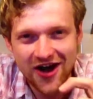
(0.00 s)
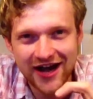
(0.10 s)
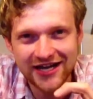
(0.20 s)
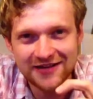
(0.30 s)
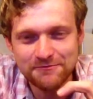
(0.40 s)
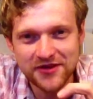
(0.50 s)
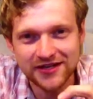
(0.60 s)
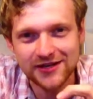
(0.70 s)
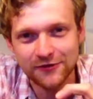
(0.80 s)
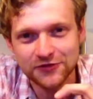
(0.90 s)
tiny
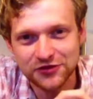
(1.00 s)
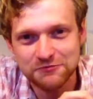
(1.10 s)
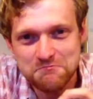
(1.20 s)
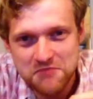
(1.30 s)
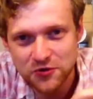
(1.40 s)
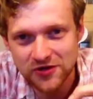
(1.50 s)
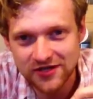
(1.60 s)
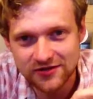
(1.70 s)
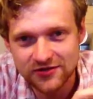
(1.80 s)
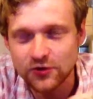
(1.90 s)
bit of
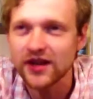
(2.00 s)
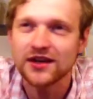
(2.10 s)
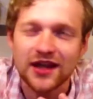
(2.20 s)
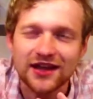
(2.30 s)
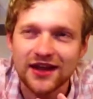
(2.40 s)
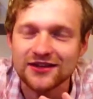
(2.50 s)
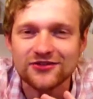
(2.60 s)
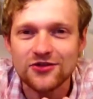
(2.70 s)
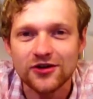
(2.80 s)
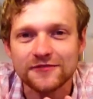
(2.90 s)
smokiness to it, and
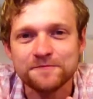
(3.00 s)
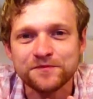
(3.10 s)
it's not